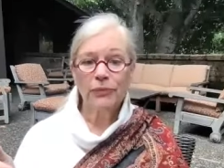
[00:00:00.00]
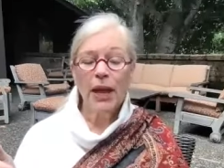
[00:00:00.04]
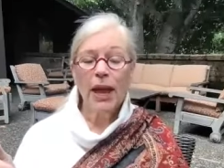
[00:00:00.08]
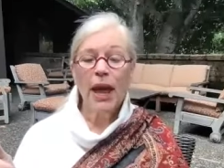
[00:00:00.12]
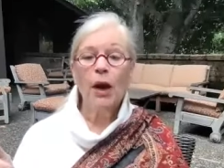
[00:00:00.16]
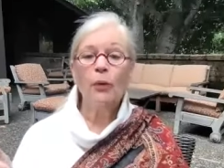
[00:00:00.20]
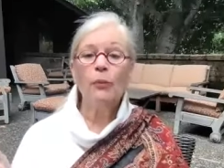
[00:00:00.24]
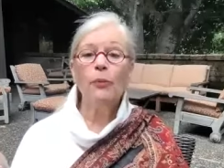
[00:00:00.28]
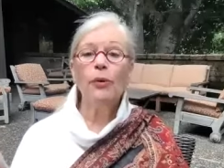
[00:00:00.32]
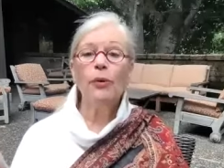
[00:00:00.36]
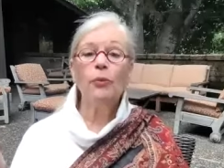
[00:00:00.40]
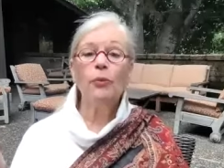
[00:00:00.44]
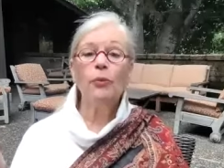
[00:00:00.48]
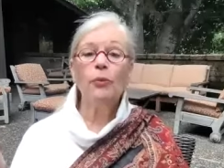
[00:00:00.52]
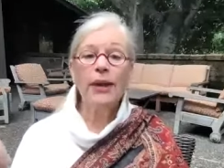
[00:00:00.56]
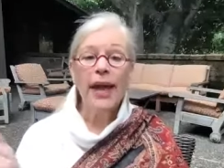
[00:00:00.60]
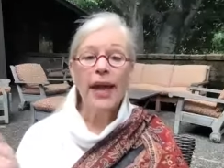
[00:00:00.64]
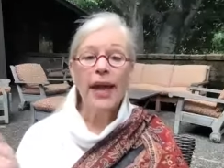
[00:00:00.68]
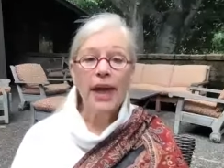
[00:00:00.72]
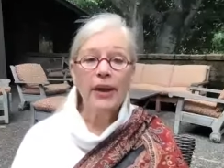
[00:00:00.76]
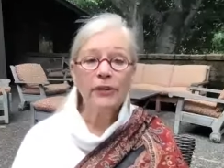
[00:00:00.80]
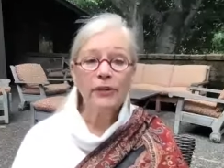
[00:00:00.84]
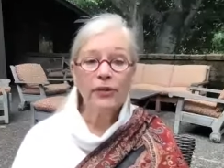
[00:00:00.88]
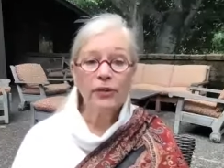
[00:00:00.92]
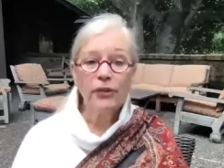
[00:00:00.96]
And when we
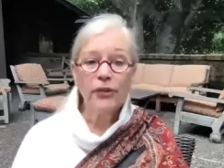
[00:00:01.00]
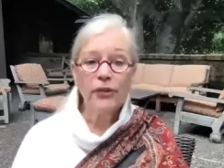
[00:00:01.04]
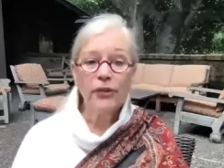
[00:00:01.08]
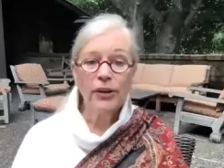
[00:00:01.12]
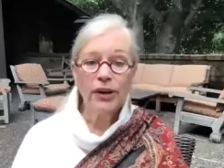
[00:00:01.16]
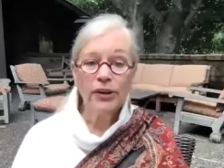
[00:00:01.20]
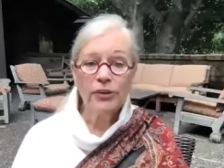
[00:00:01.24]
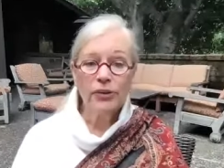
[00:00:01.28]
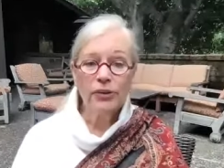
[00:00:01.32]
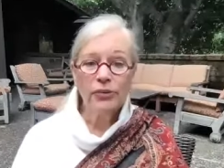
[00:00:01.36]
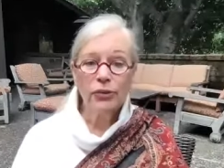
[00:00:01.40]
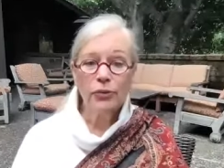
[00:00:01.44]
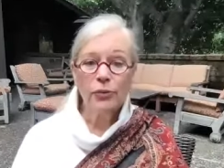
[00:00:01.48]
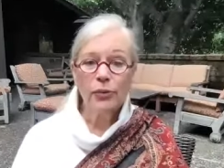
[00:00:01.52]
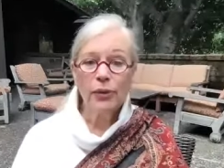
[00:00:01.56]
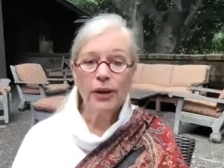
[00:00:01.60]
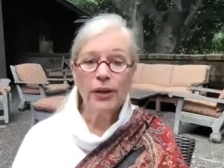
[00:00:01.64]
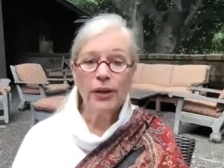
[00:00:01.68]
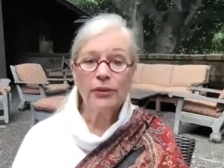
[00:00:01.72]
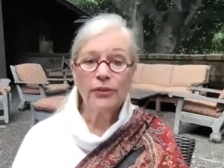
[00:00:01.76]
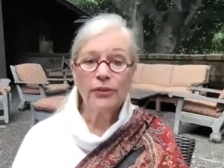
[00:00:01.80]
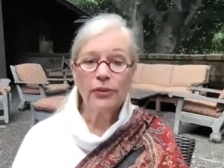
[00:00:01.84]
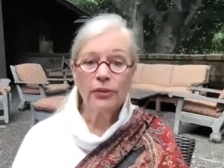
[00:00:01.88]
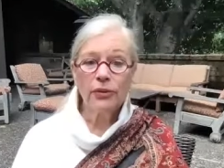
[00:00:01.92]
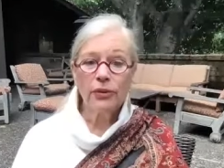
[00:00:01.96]
enter into
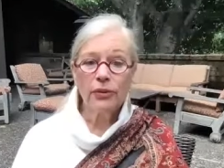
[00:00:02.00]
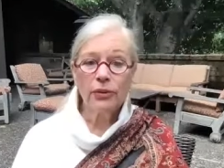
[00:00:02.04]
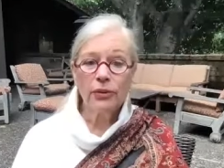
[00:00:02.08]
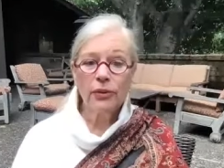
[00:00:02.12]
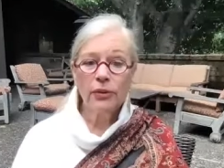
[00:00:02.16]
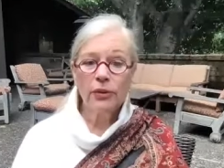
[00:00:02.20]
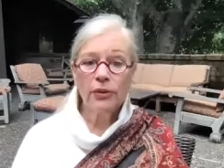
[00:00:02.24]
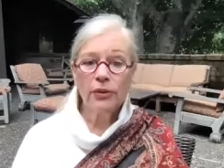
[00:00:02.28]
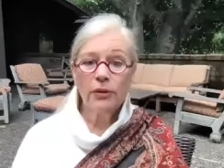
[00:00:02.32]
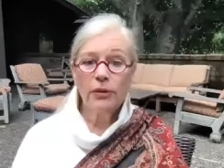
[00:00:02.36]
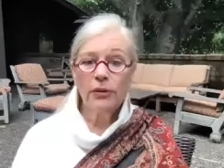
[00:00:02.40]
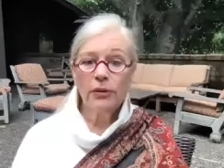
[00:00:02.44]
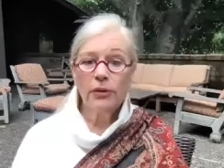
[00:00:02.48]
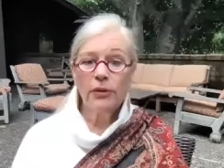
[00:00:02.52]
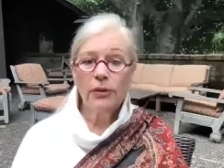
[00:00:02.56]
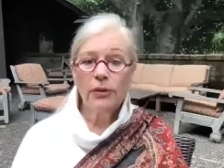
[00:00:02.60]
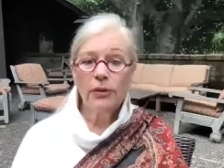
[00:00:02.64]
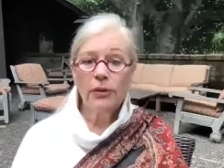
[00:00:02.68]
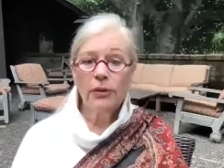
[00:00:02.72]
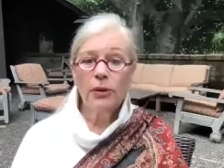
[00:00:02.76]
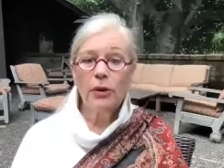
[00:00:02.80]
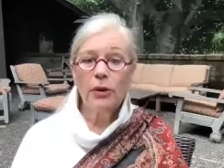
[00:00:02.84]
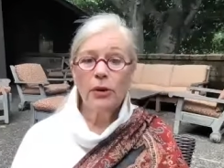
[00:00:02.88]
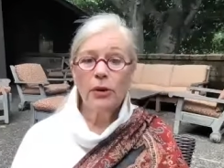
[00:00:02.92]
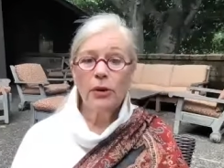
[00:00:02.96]
it,
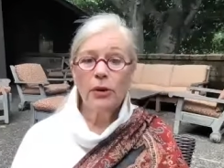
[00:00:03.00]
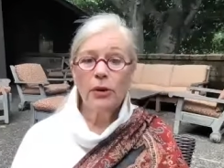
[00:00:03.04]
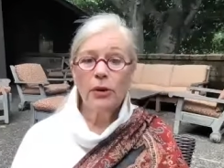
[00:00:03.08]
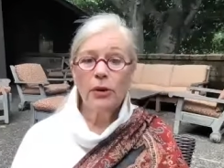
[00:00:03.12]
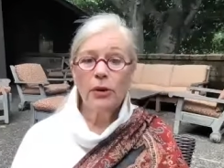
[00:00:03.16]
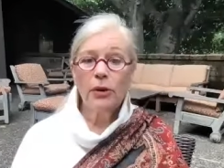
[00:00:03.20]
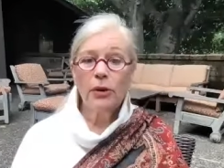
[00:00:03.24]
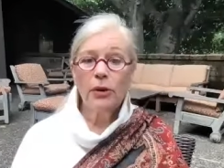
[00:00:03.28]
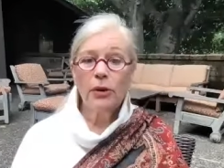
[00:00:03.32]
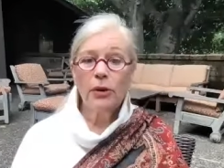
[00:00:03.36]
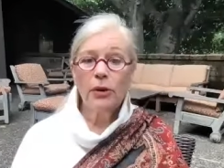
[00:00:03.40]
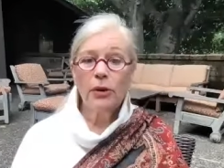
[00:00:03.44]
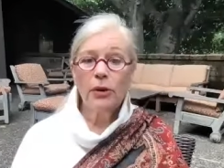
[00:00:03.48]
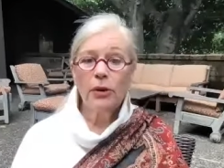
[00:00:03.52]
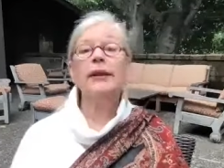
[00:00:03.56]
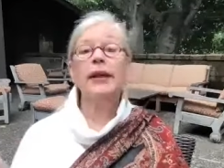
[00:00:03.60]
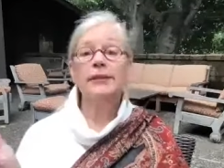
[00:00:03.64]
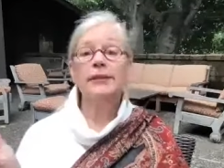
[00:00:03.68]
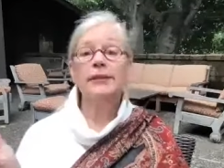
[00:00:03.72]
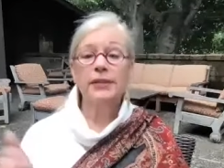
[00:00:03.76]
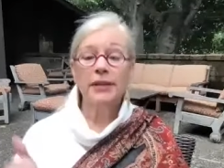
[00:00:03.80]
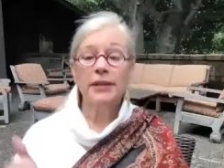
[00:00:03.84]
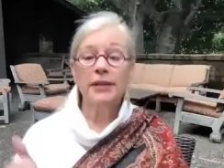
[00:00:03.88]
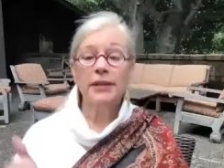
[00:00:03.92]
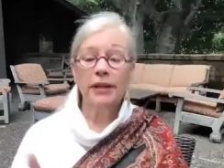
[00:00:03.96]
we get
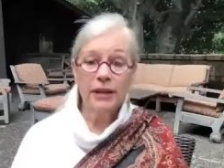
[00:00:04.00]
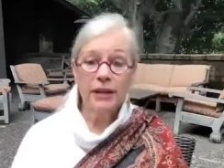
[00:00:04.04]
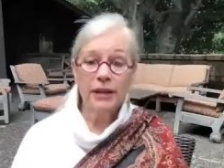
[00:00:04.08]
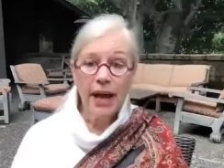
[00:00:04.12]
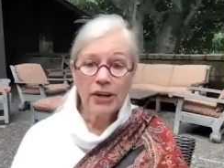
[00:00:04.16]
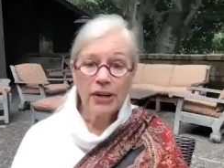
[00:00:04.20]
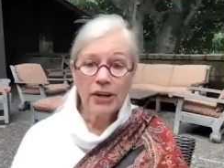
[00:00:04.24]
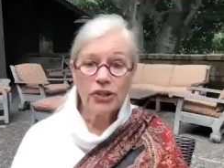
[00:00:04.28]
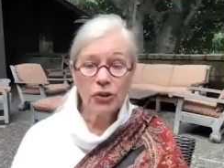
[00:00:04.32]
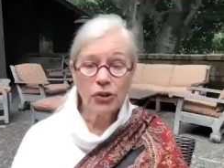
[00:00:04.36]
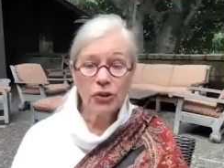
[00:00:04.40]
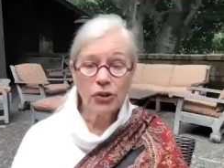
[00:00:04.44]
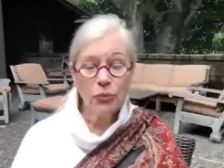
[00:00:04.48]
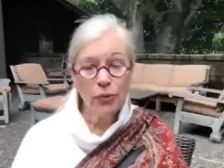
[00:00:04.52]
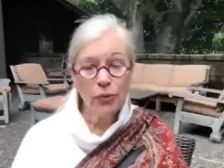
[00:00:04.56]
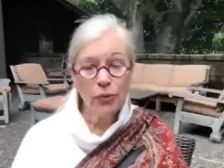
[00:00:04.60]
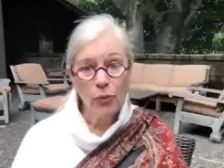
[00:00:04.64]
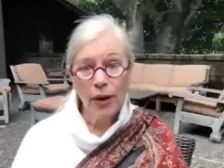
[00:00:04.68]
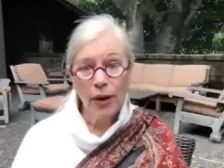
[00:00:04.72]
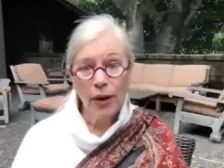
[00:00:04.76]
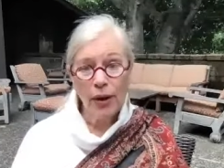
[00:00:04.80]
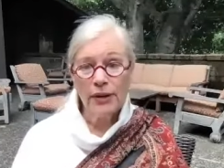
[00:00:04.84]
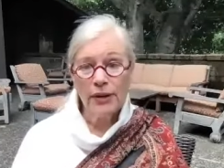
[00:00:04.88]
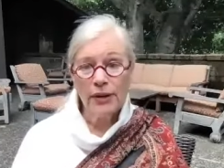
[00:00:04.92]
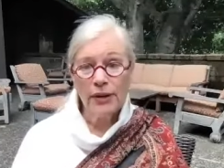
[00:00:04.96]
into connection with
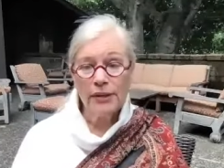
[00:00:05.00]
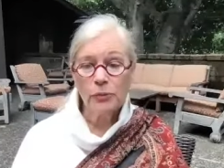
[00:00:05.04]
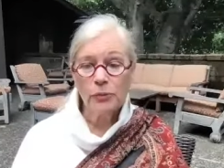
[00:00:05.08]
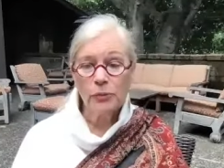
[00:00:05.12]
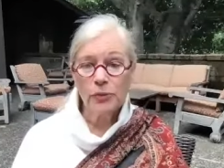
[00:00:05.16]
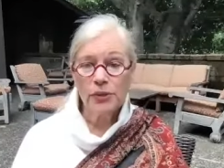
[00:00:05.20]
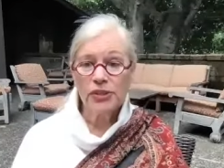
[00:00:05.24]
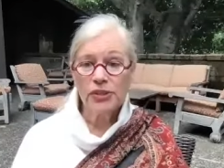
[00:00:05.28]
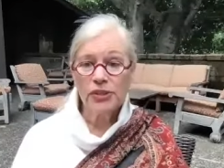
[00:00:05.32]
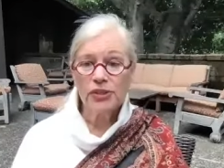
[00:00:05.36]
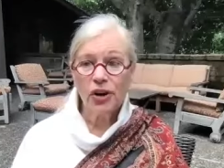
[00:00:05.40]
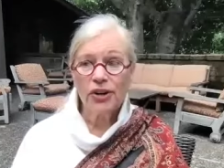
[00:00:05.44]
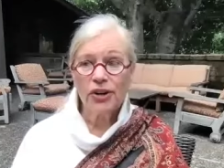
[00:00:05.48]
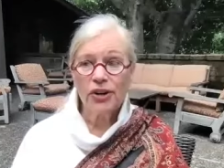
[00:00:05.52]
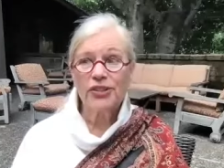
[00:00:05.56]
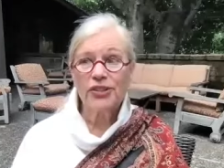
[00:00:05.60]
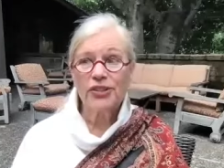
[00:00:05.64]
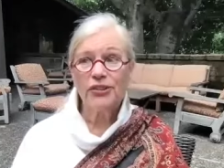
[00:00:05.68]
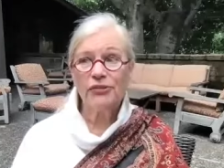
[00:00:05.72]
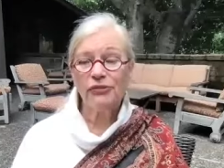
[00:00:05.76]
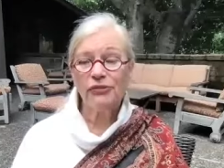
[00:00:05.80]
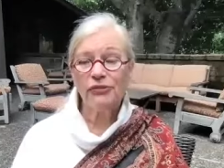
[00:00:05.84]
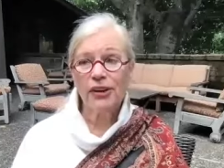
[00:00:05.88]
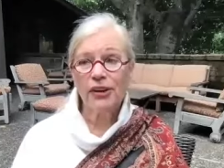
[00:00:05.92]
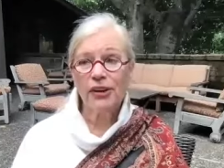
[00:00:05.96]
oneness. We start to
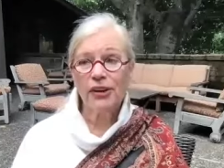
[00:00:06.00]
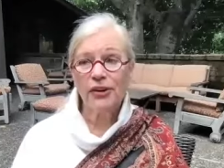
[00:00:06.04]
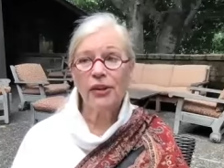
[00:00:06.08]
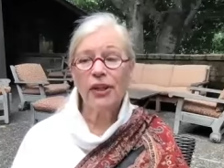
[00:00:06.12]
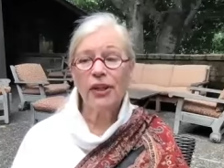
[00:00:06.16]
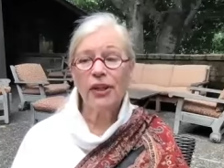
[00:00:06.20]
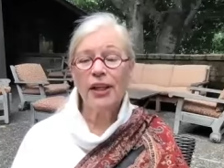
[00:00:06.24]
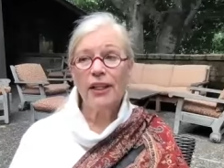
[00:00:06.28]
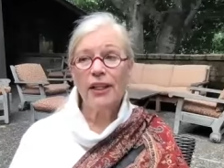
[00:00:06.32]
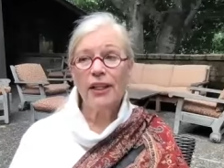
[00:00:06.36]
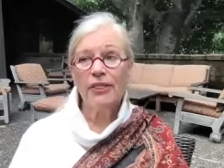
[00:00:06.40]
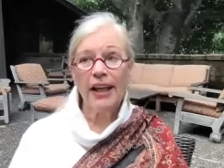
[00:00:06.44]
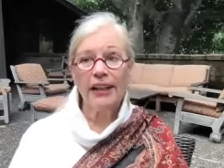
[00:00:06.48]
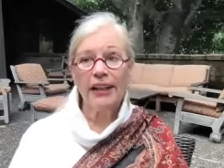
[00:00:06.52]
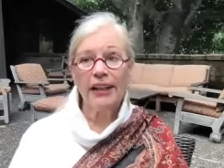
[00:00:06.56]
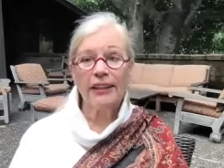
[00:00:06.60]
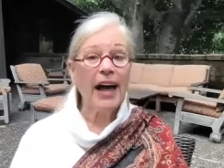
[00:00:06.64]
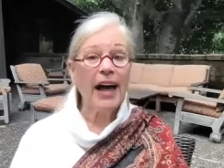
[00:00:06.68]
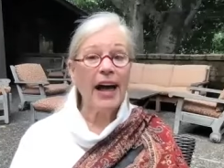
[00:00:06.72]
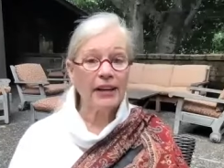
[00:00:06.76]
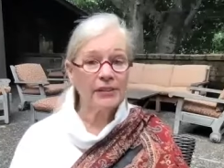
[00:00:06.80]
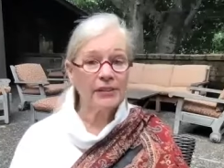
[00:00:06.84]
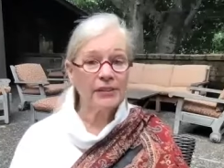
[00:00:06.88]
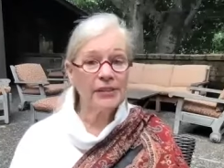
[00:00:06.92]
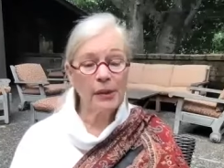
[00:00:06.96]
feel that
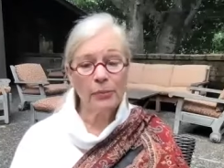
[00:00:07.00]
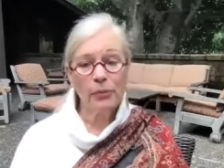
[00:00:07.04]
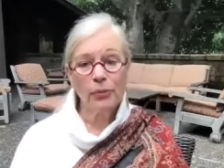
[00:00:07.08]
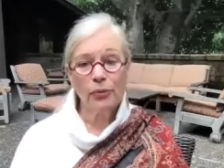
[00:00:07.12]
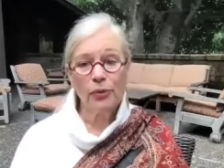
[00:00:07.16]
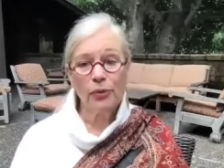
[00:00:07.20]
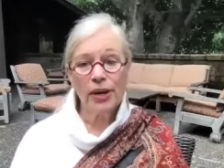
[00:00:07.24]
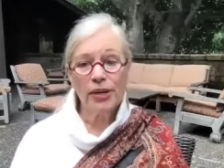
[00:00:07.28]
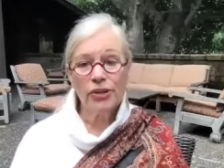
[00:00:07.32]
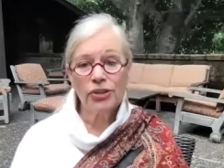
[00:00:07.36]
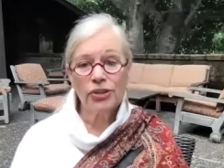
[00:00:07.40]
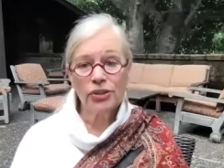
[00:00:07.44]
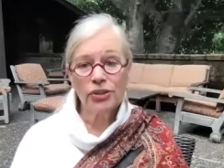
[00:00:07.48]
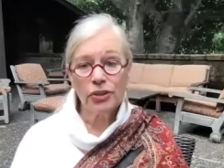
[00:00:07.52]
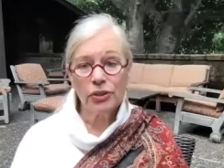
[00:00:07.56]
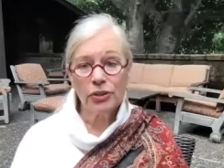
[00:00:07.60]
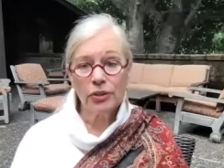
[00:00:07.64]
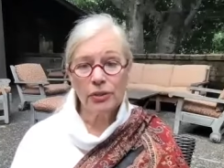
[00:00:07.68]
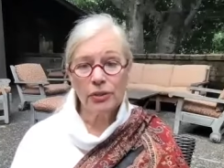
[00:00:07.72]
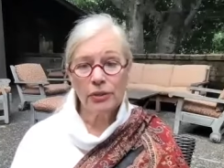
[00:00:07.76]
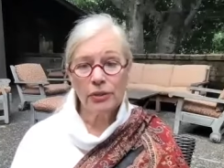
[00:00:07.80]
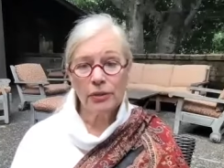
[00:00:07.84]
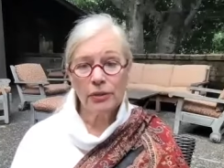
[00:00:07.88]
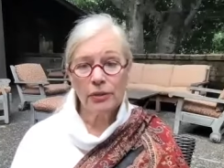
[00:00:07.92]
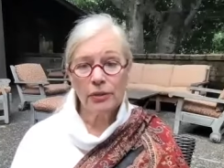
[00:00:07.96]
lack of
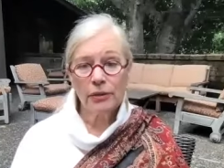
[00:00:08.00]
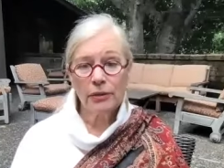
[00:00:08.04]
separation.